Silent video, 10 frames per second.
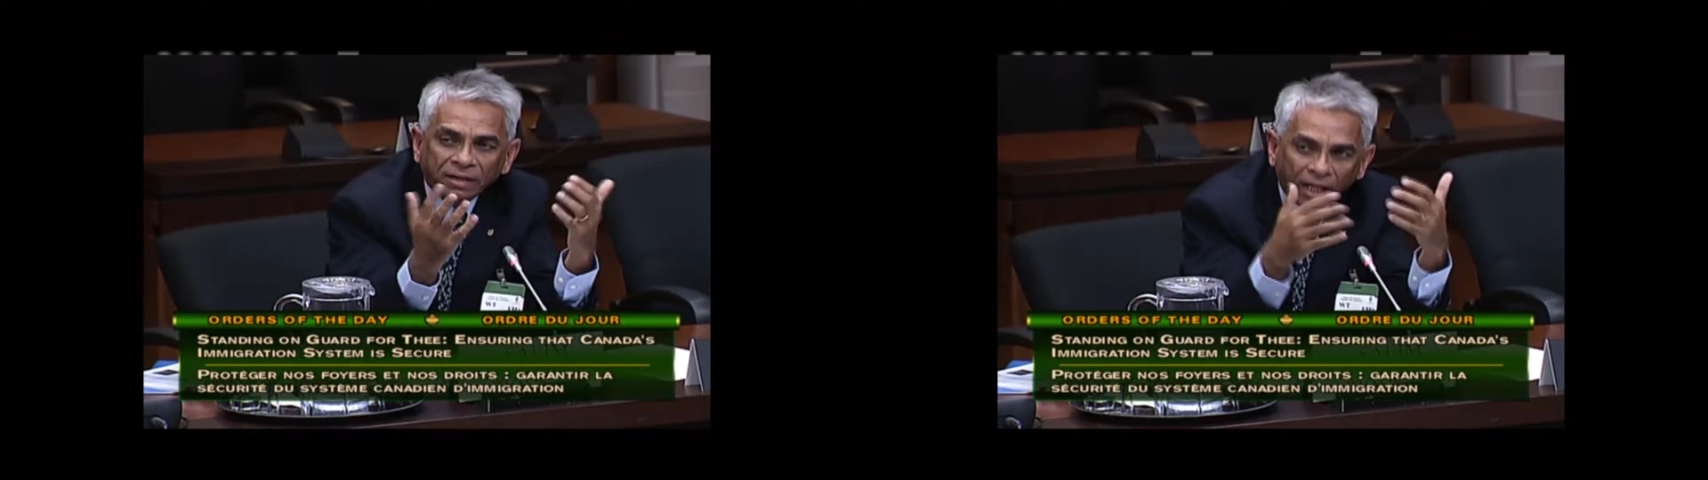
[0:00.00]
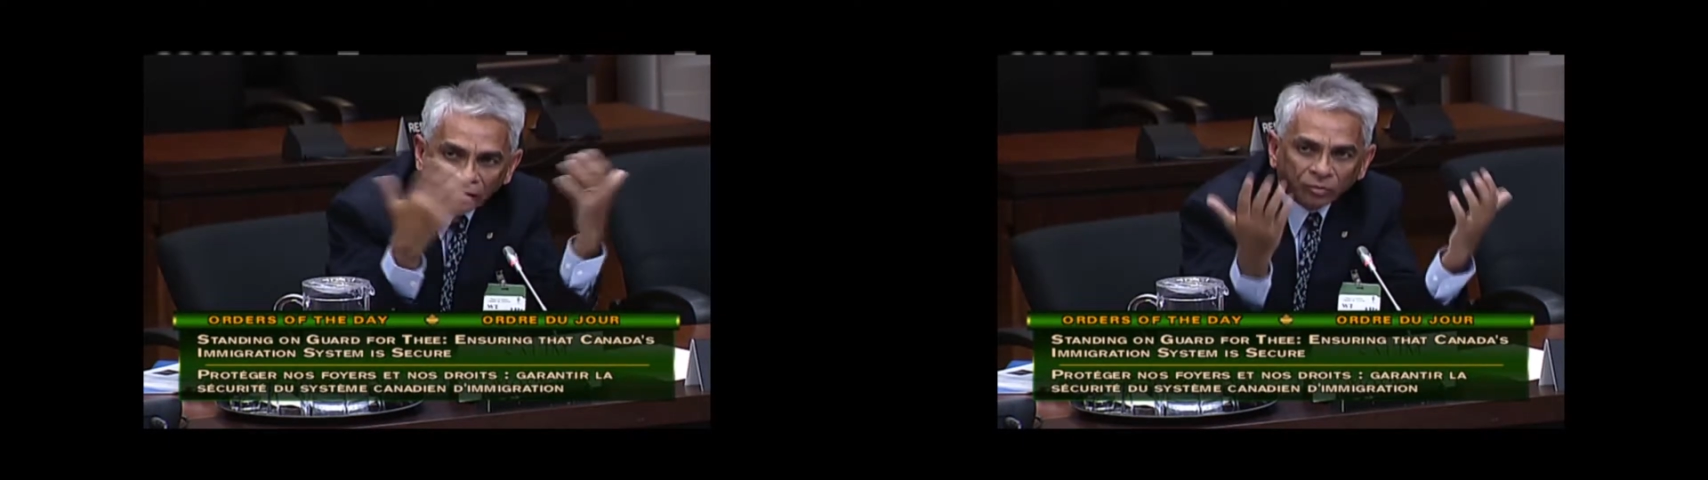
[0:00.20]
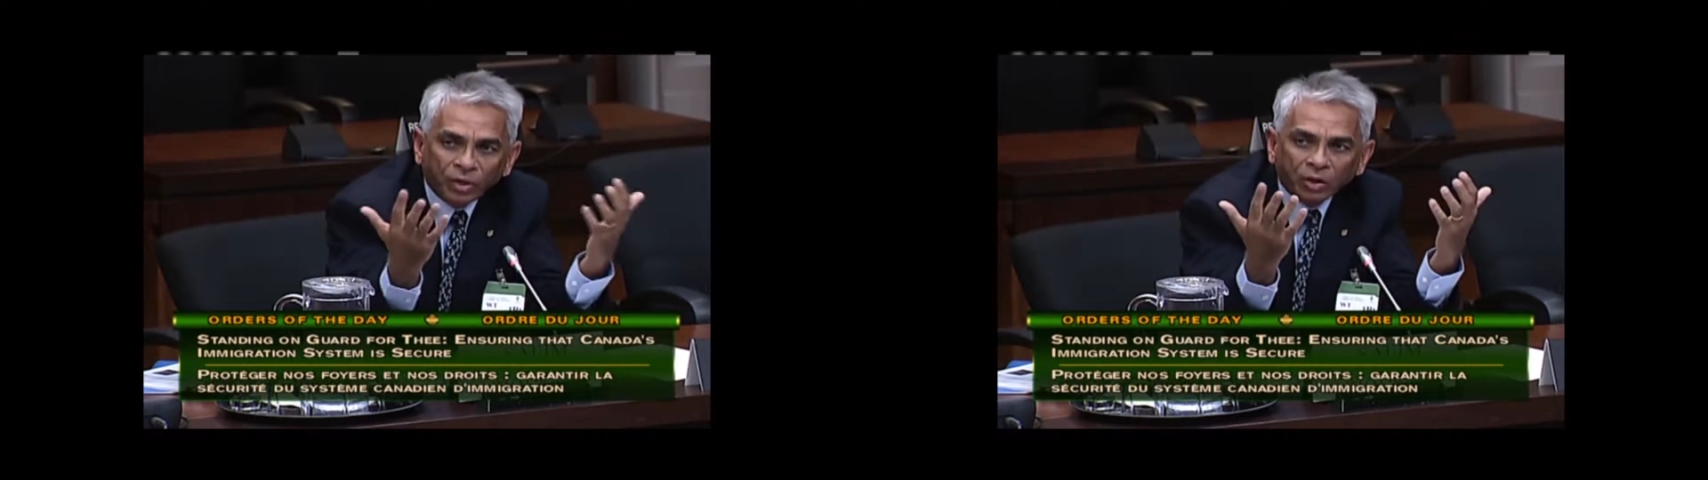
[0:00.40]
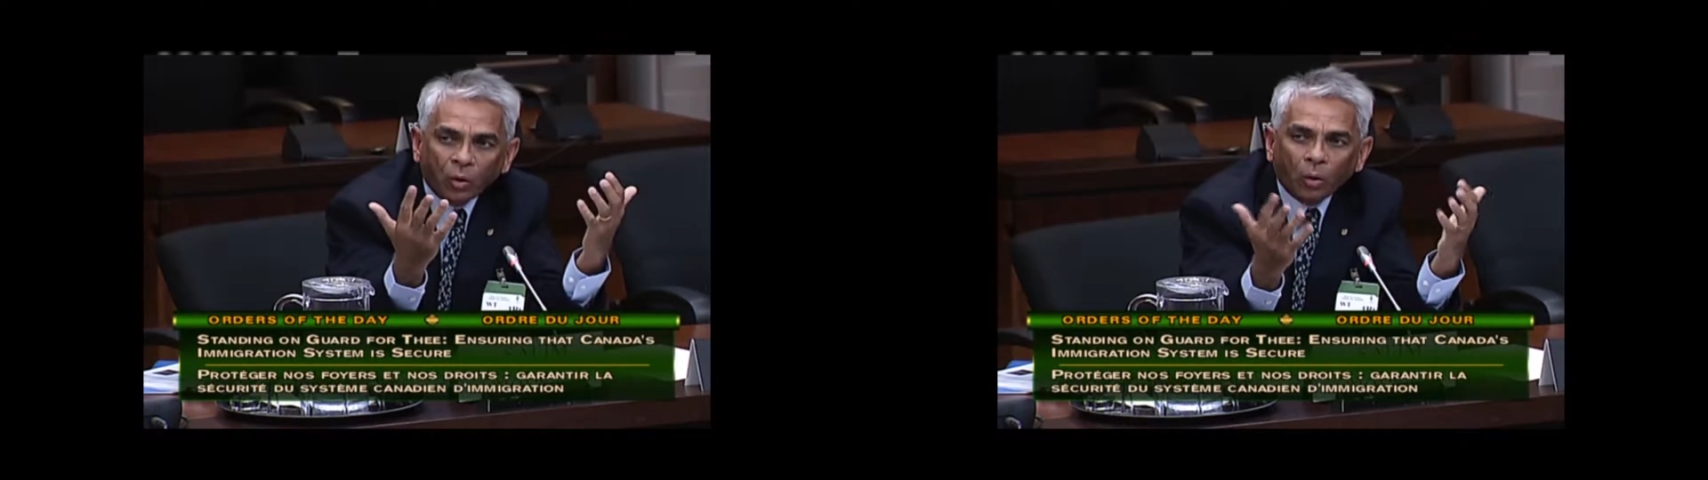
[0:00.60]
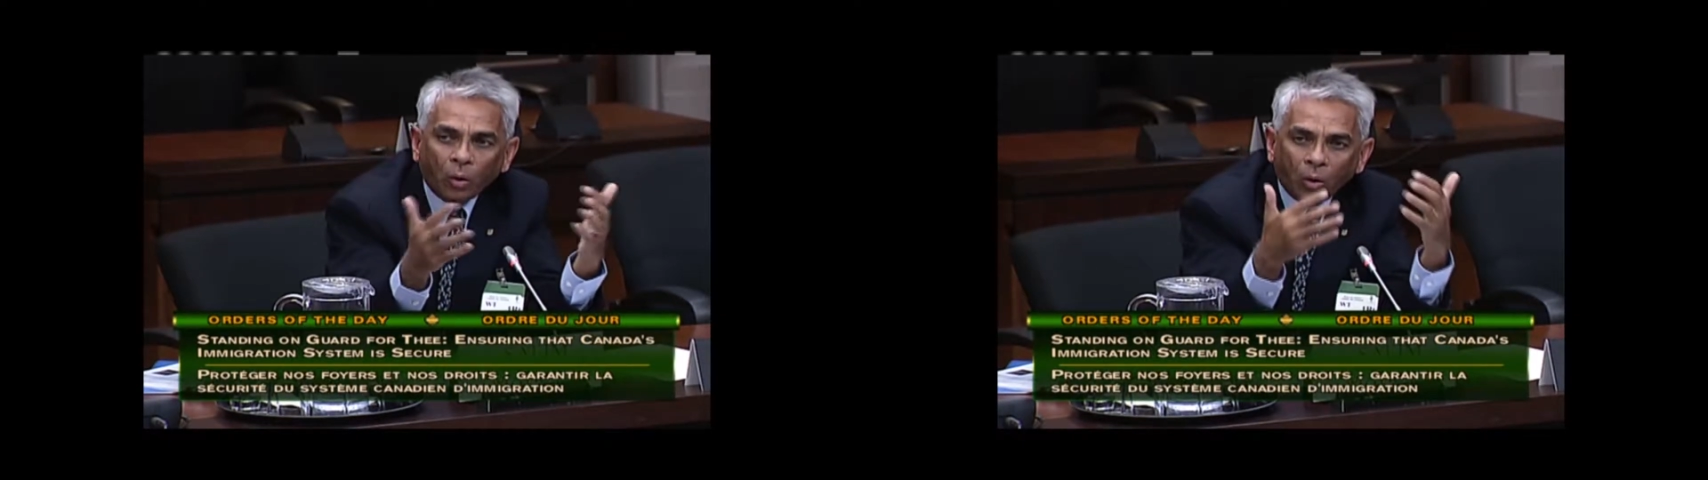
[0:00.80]
dealt with
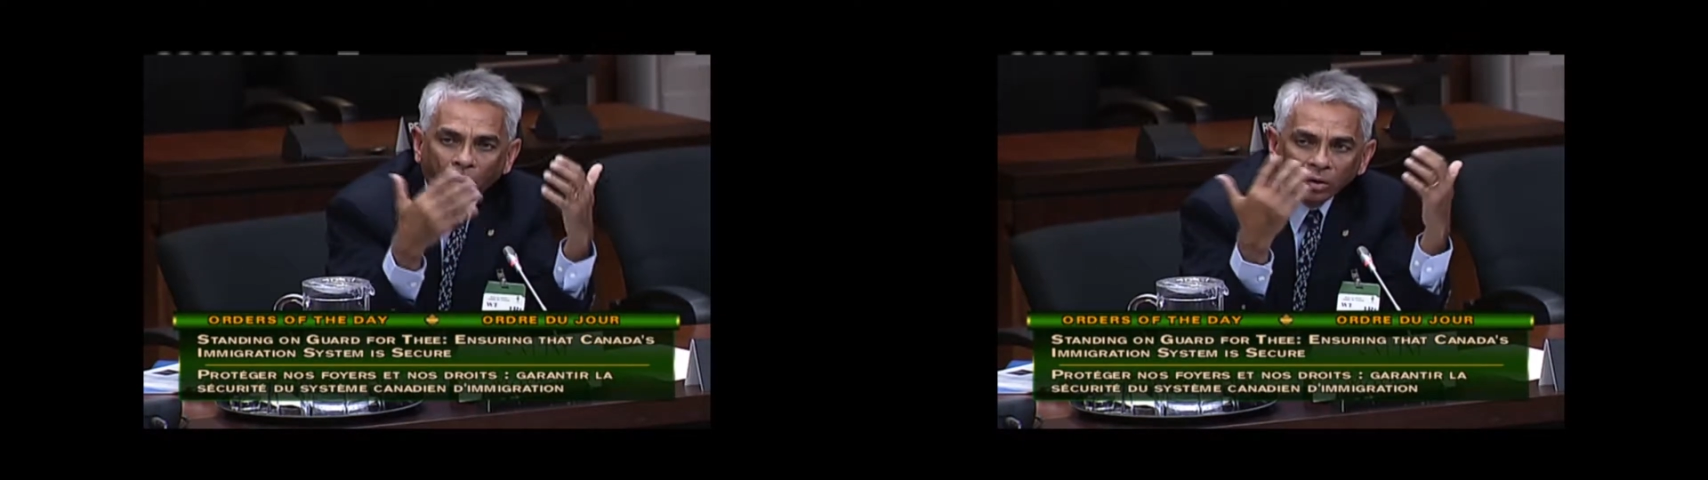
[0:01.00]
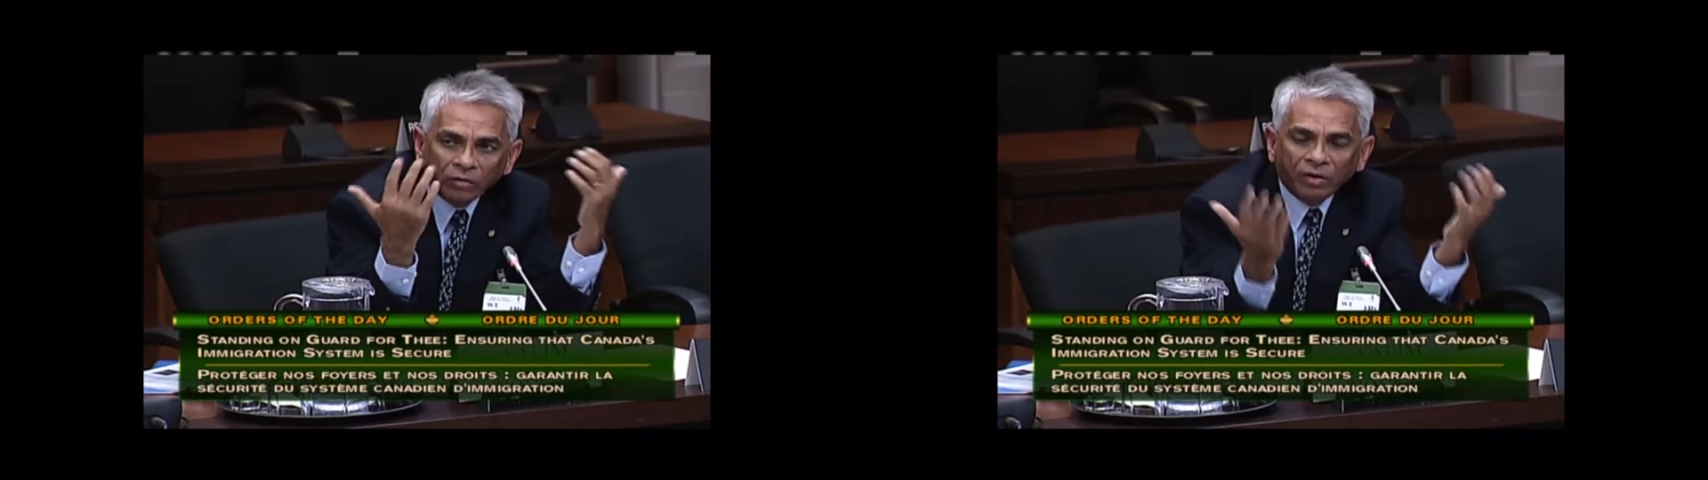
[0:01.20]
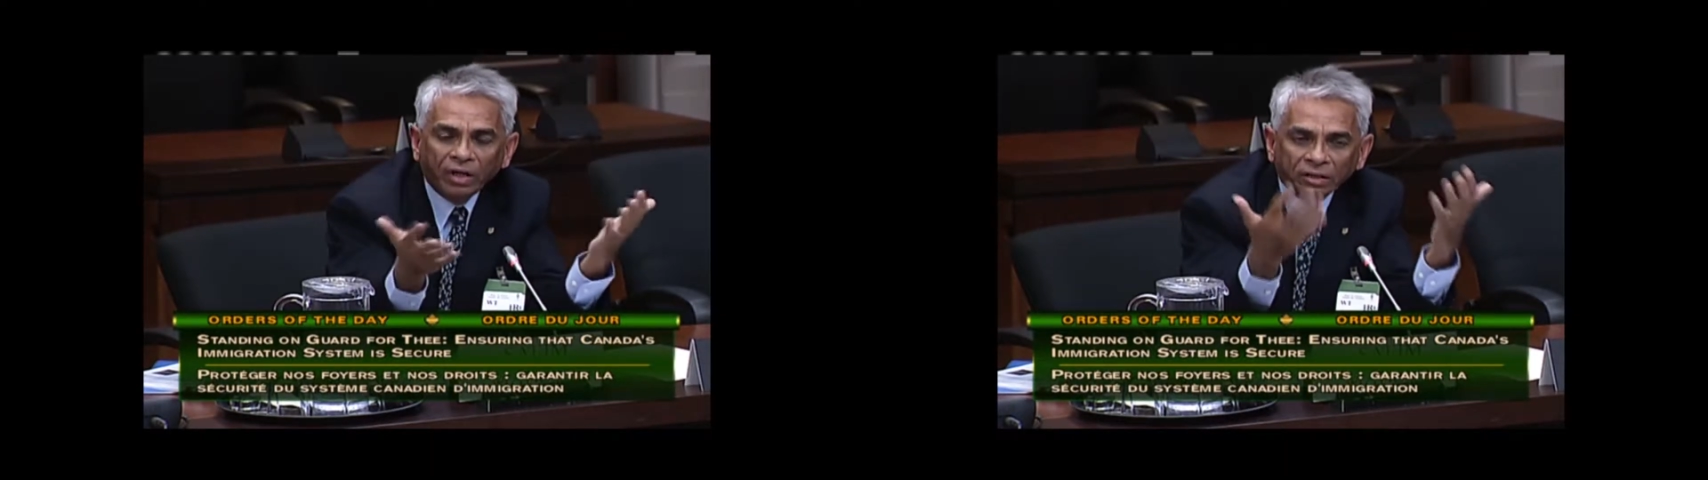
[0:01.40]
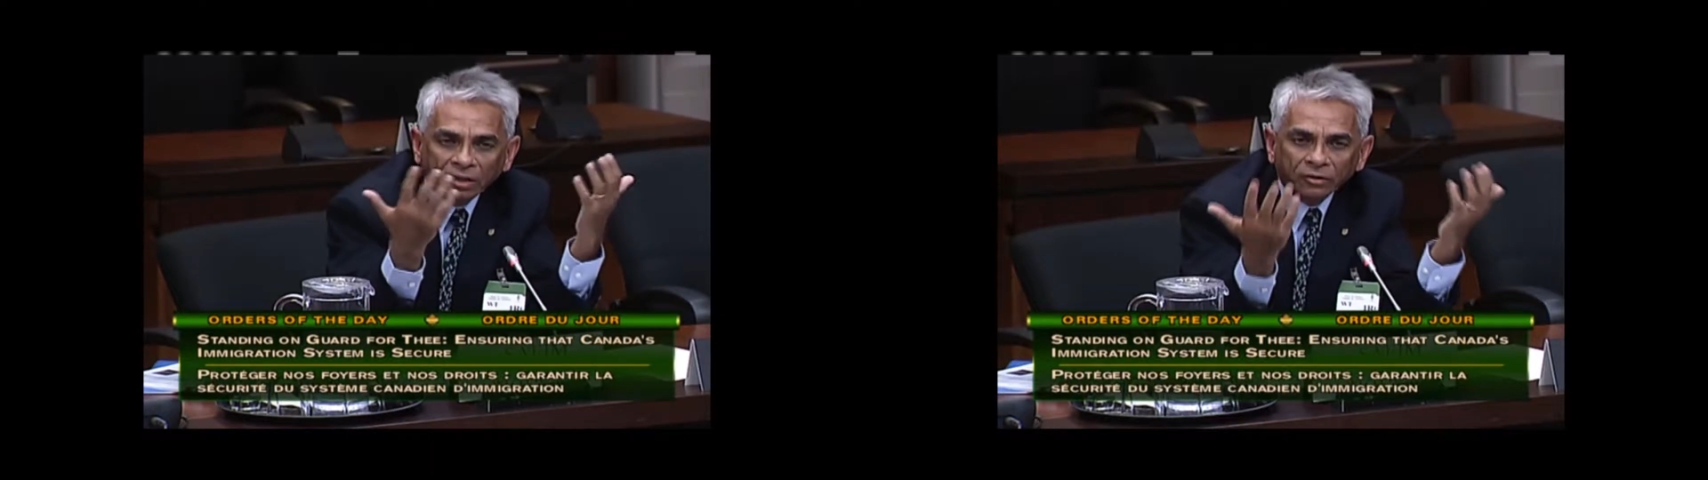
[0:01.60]
all the various